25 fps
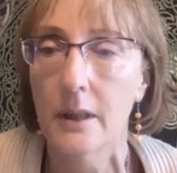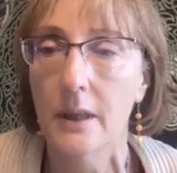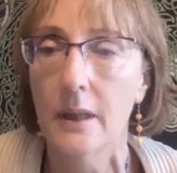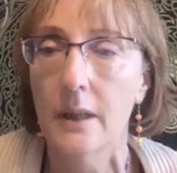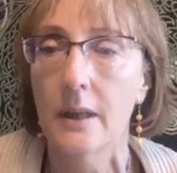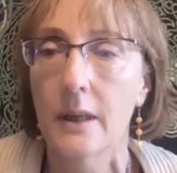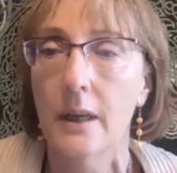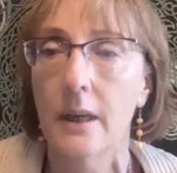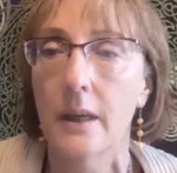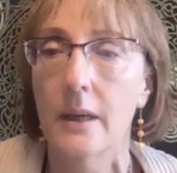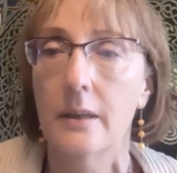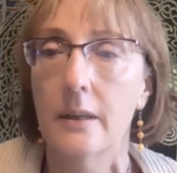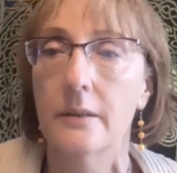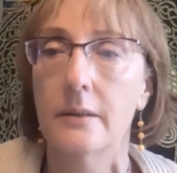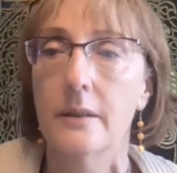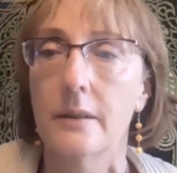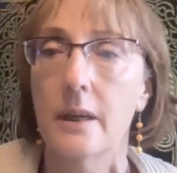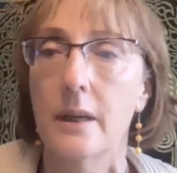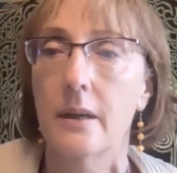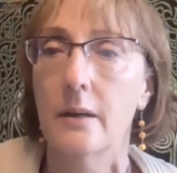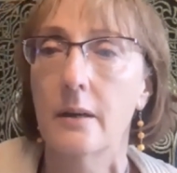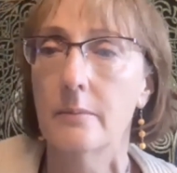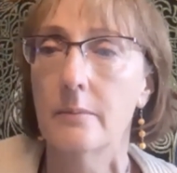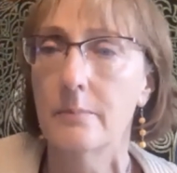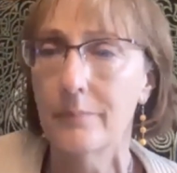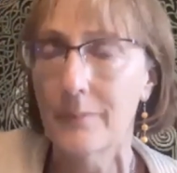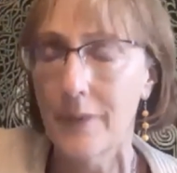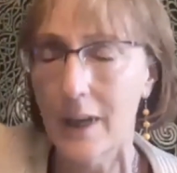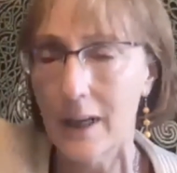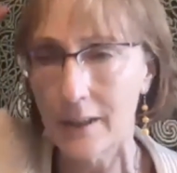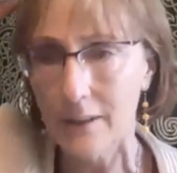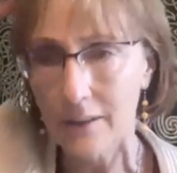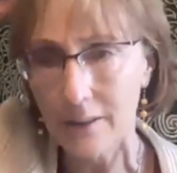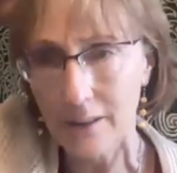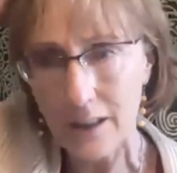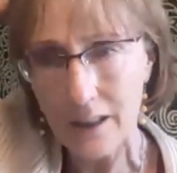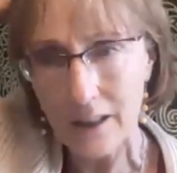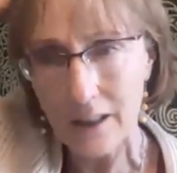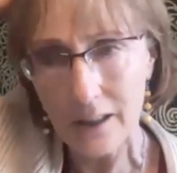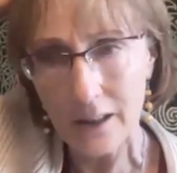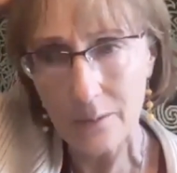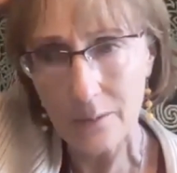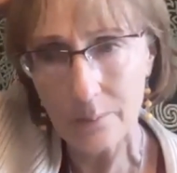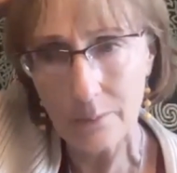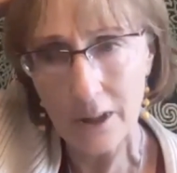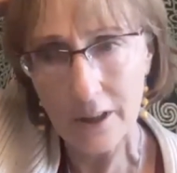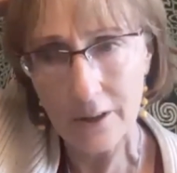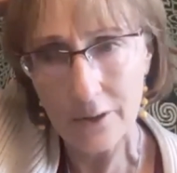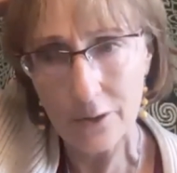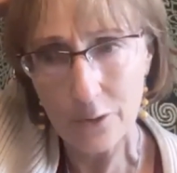And I think he
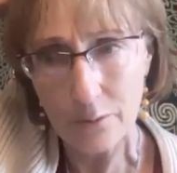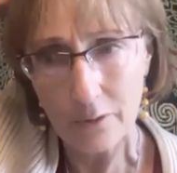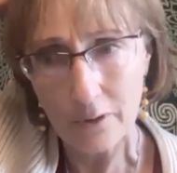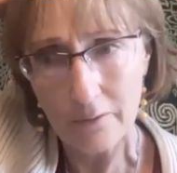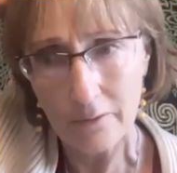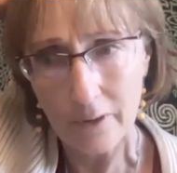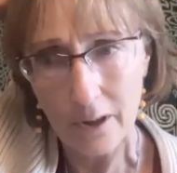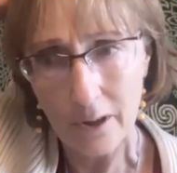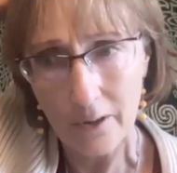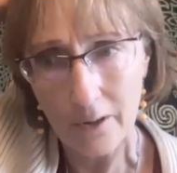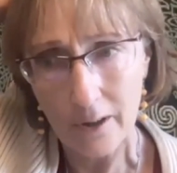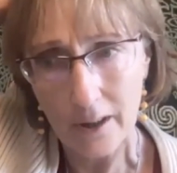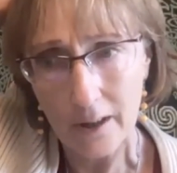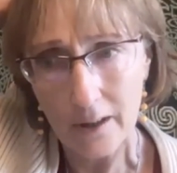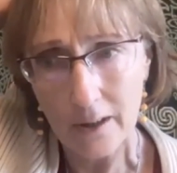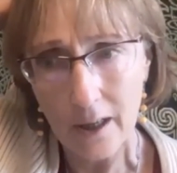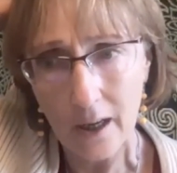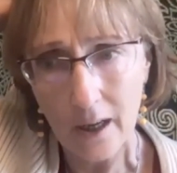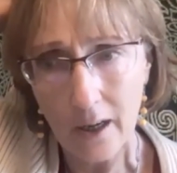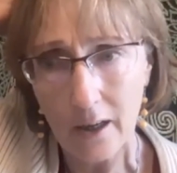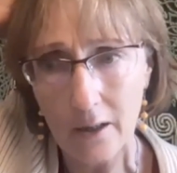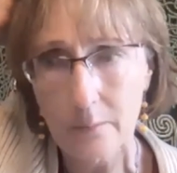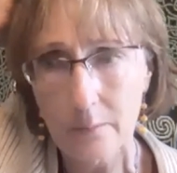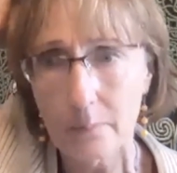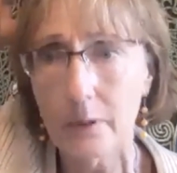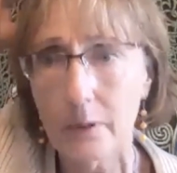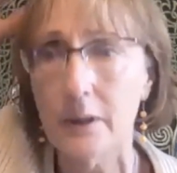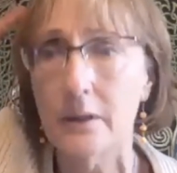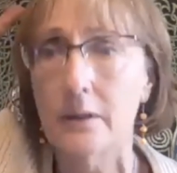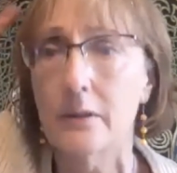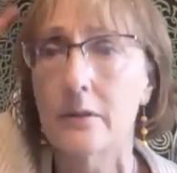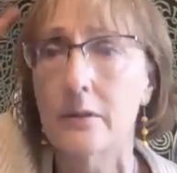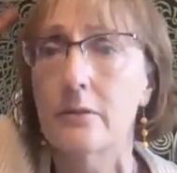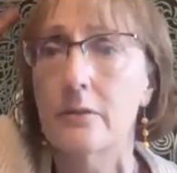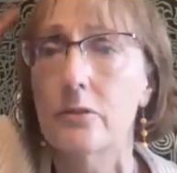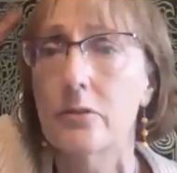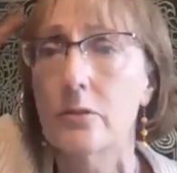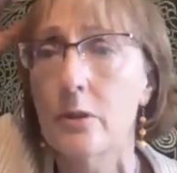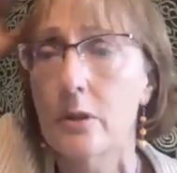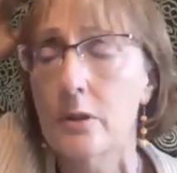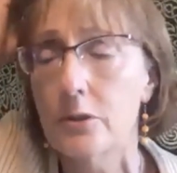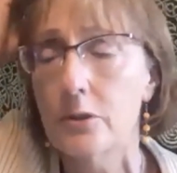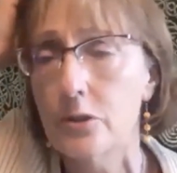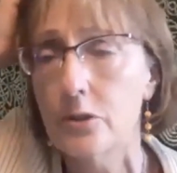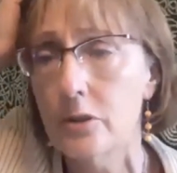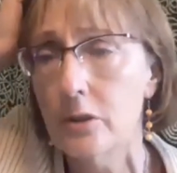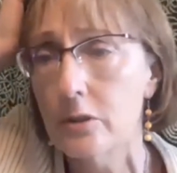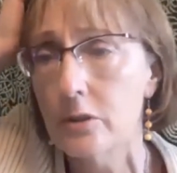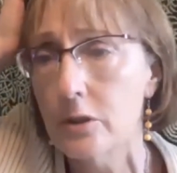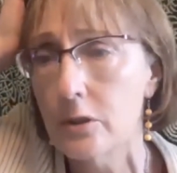means revering God, but
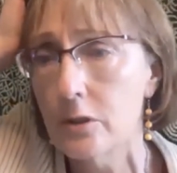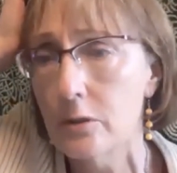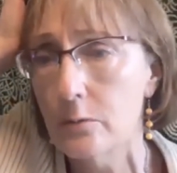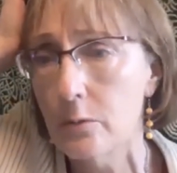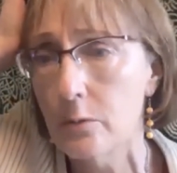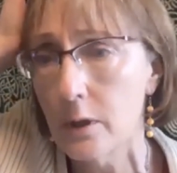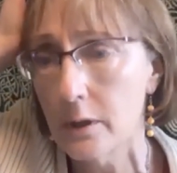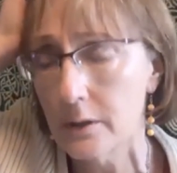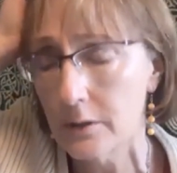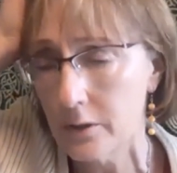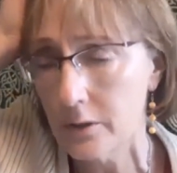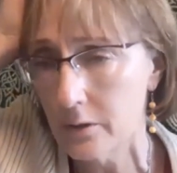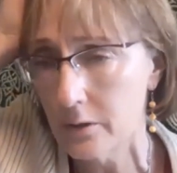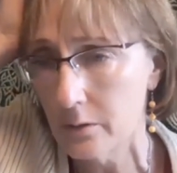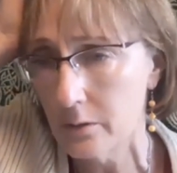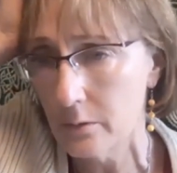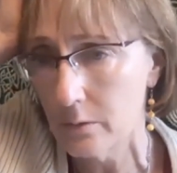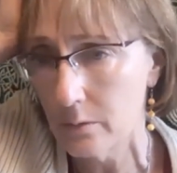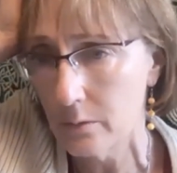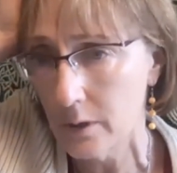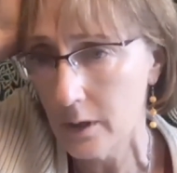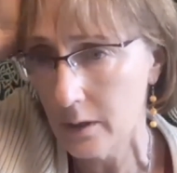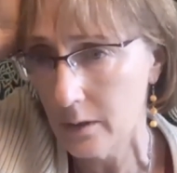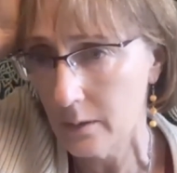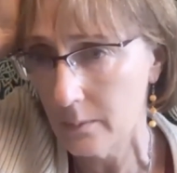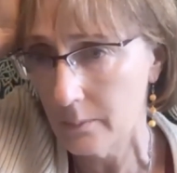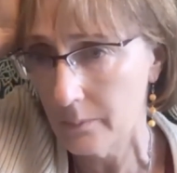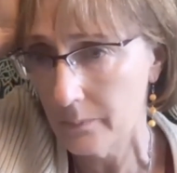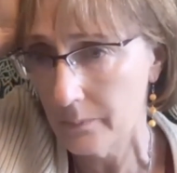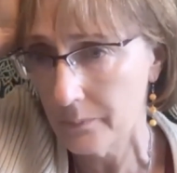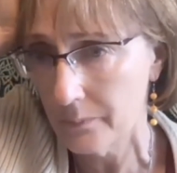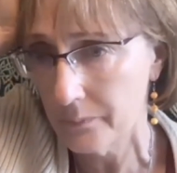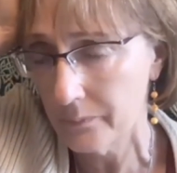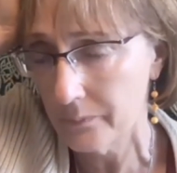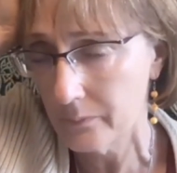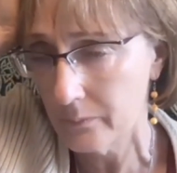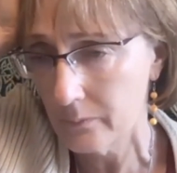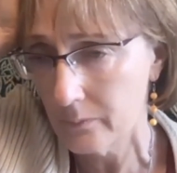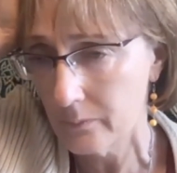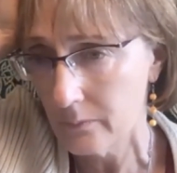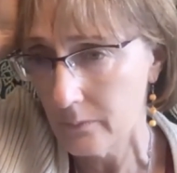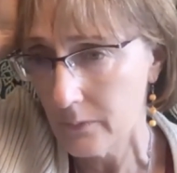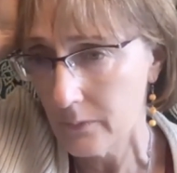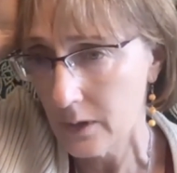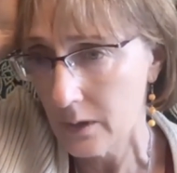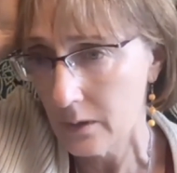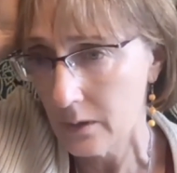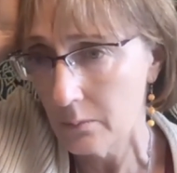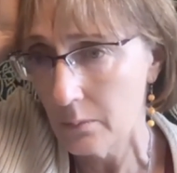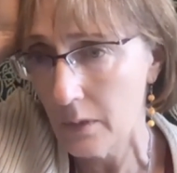Christian, do you want to
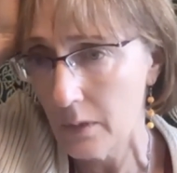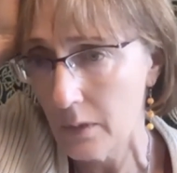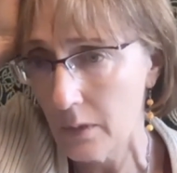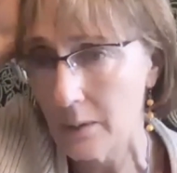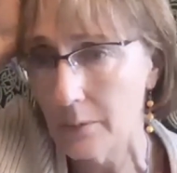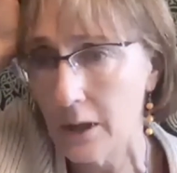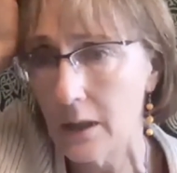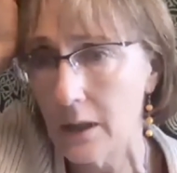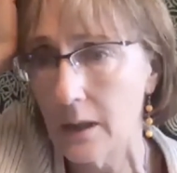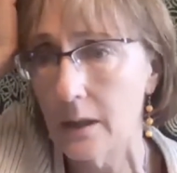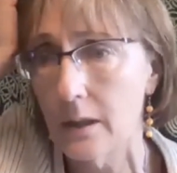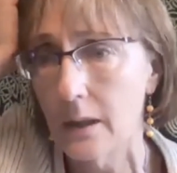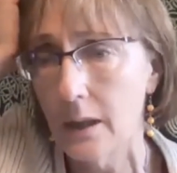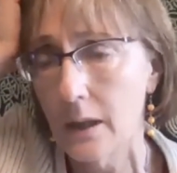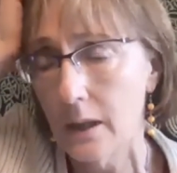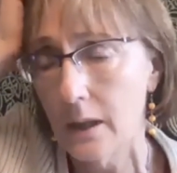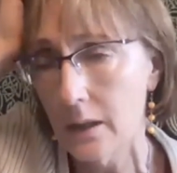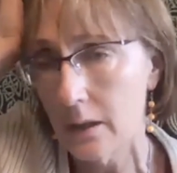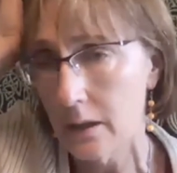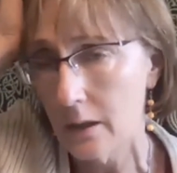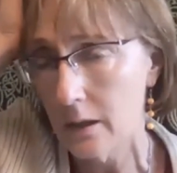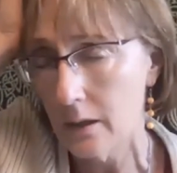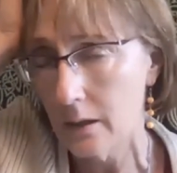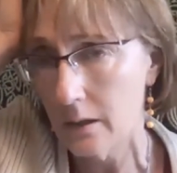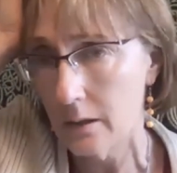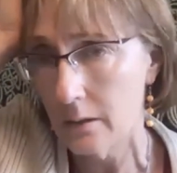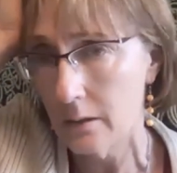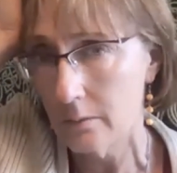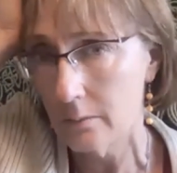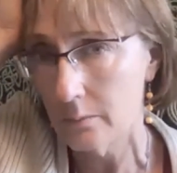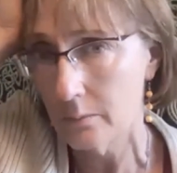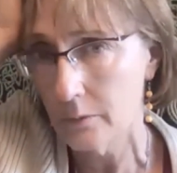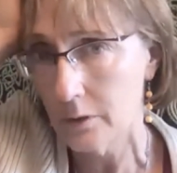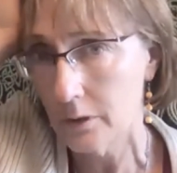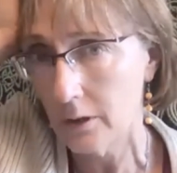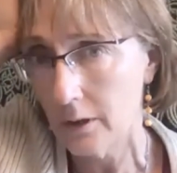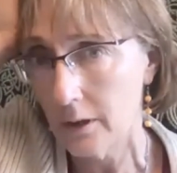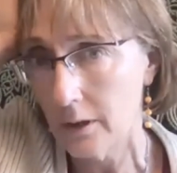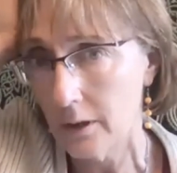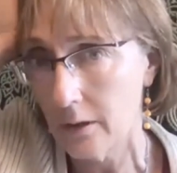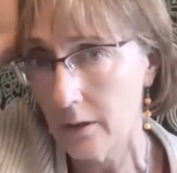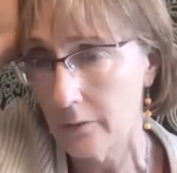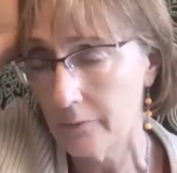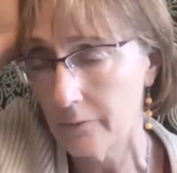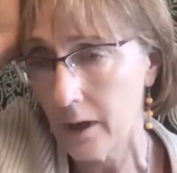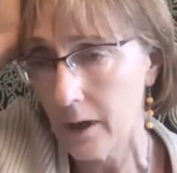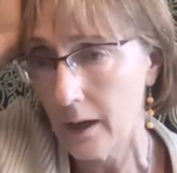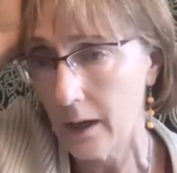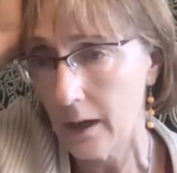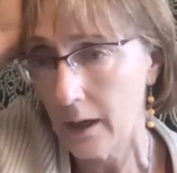maybe
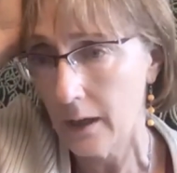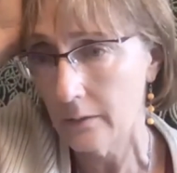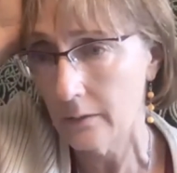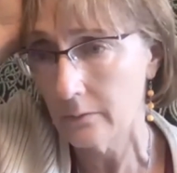clarify?